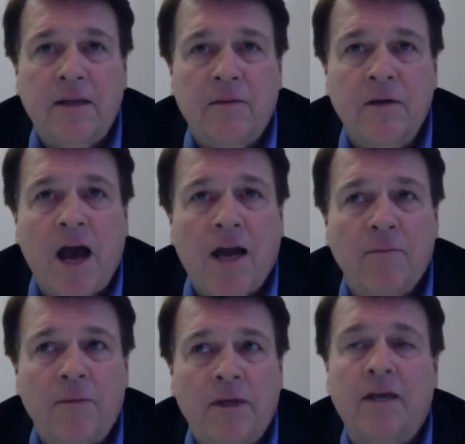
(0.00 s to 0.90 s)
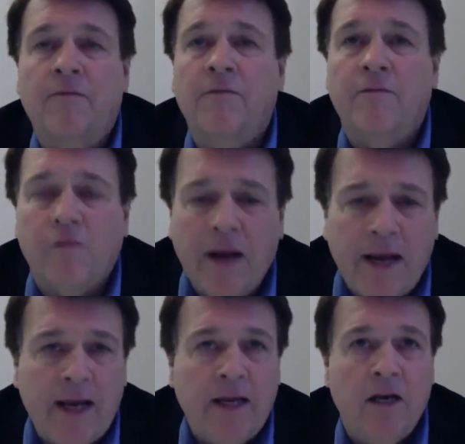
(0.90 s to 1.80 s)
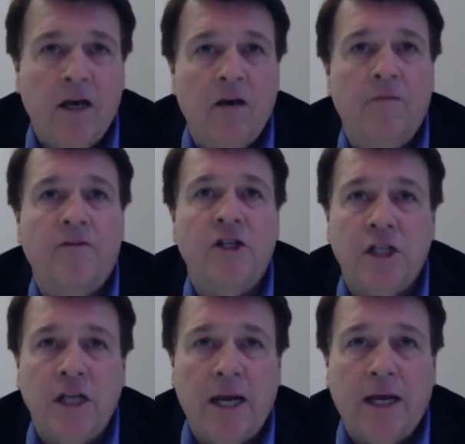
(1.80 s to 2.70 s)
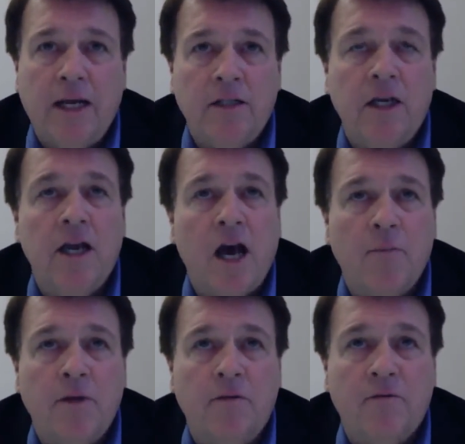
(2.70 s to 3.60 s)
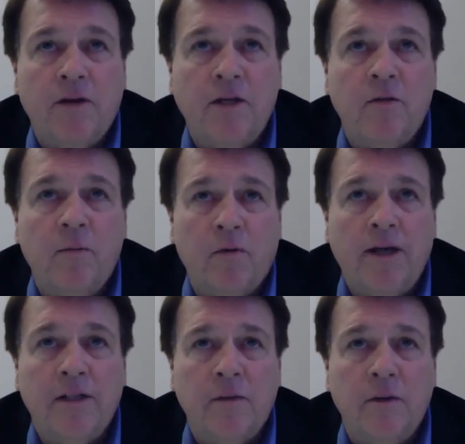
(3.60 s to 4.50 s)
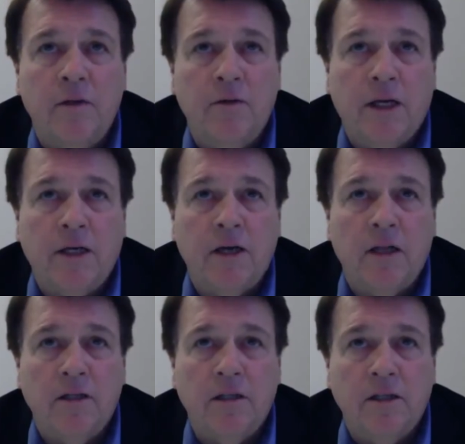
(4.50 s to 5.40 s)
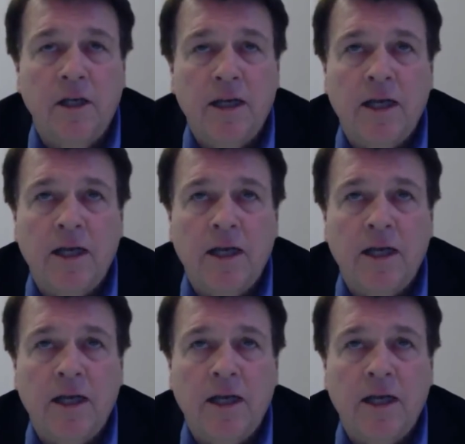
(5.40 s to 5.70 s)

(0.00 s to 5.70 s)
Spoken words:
not being afraid of change and not being afraid to embrace some of the new technologies.